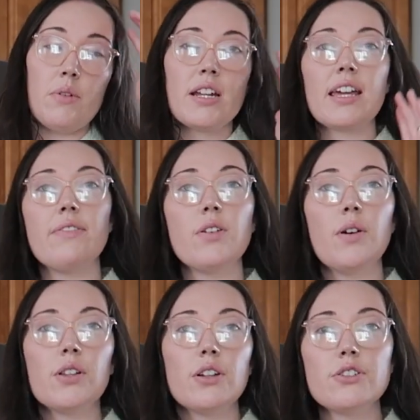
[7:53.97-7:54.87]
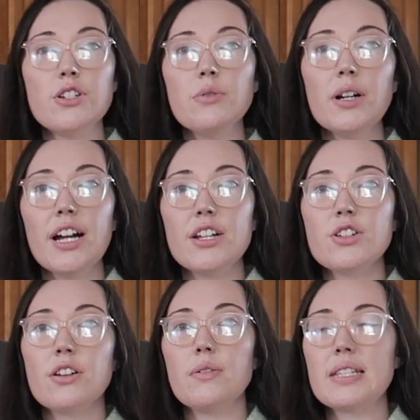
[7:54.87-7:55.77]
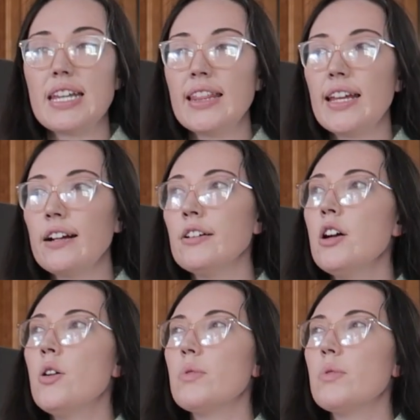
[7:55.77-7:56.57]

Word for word: want to give you a little tour and show you what's in there.